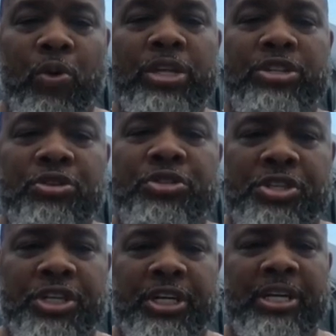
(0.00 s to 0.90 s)
which you
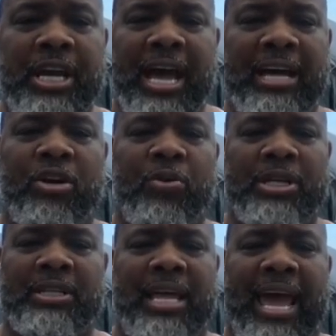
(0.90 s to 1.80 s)
should, I don't
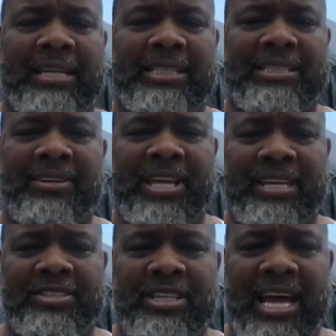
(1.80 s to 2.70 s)
want to act as if
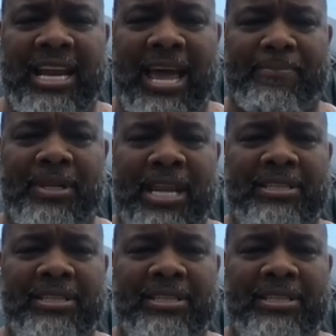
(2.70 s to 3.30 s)
that should not happen.